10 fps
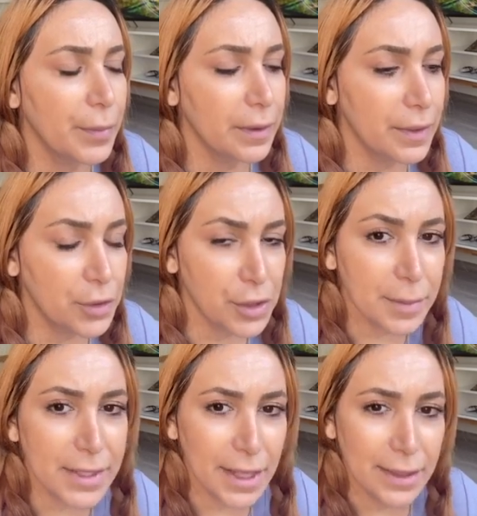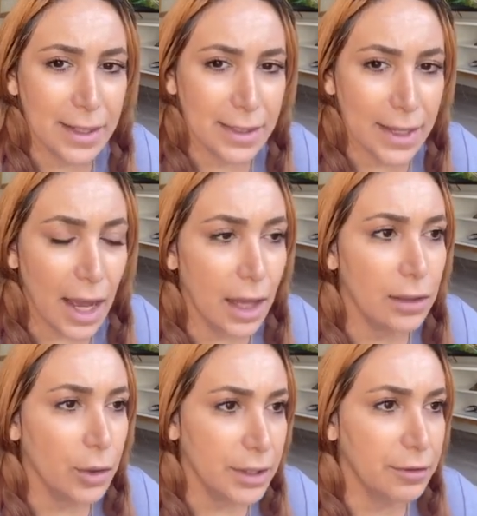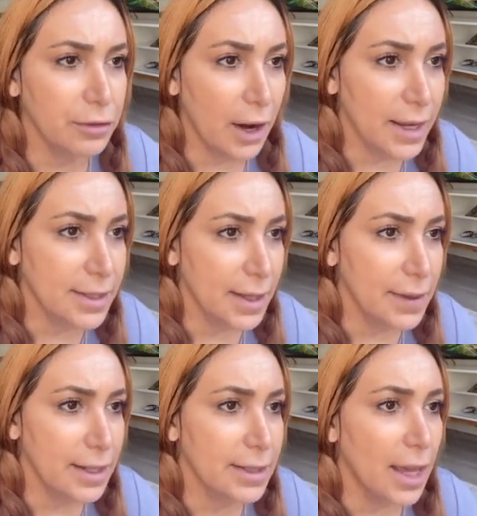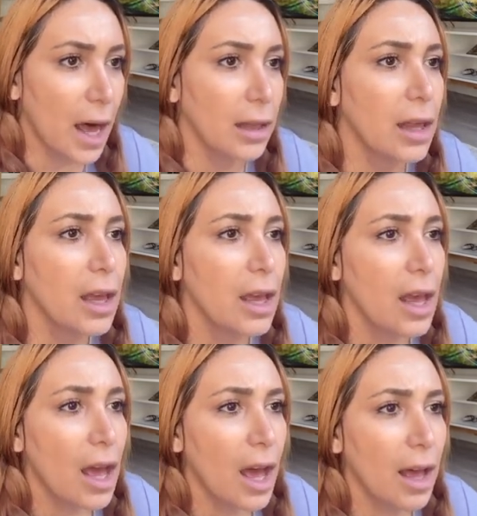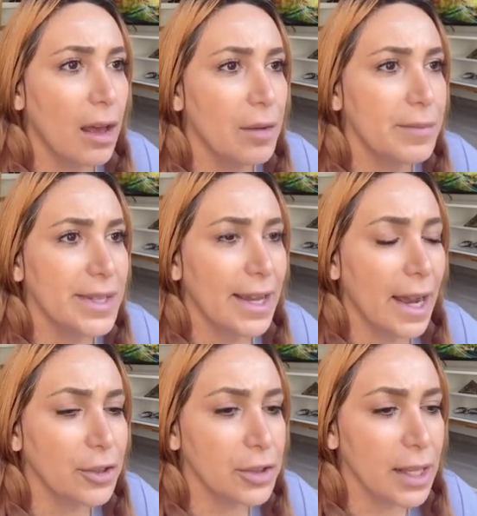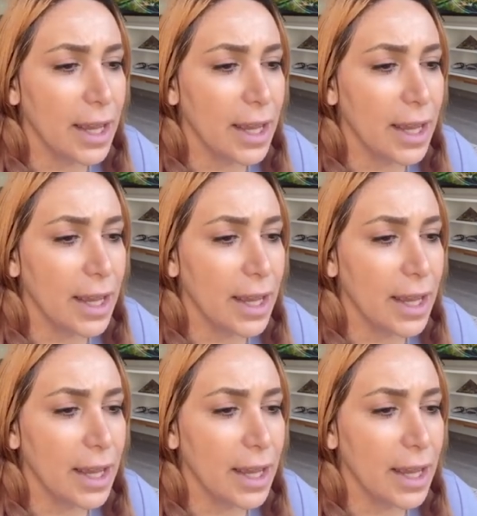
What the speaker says: the chips that they sell or the fries that they sell, they actually